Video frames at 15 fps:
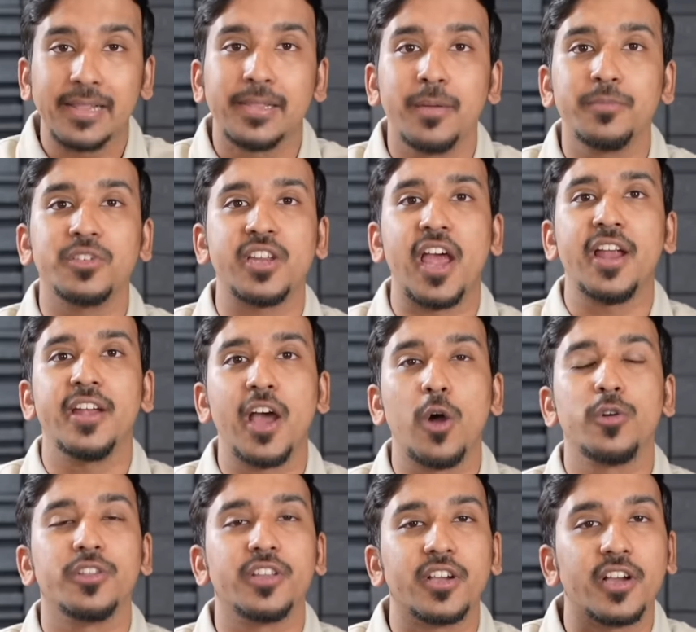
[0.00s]
help them stand
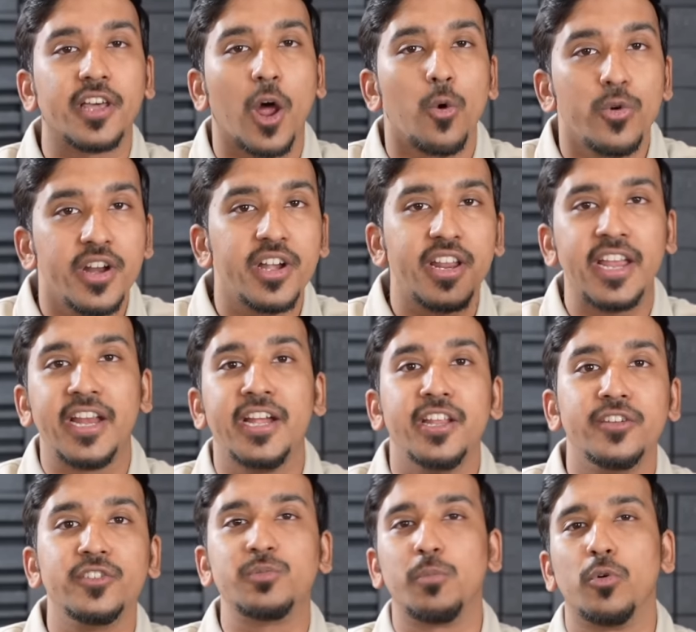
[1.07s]
out in the crowded
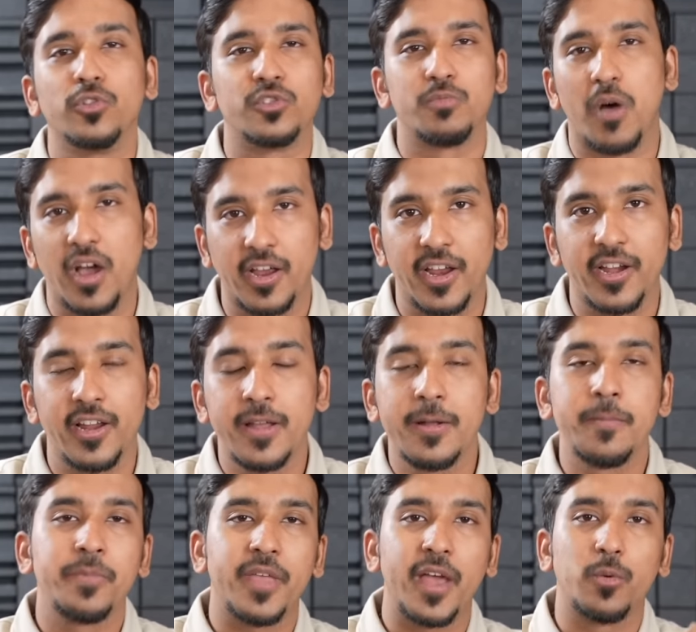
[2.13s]
Indian sports market?
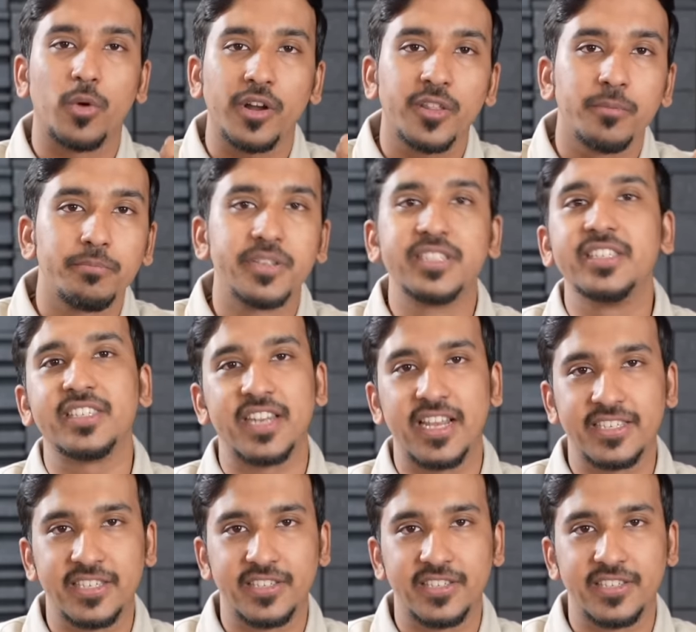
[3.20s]
And what are the business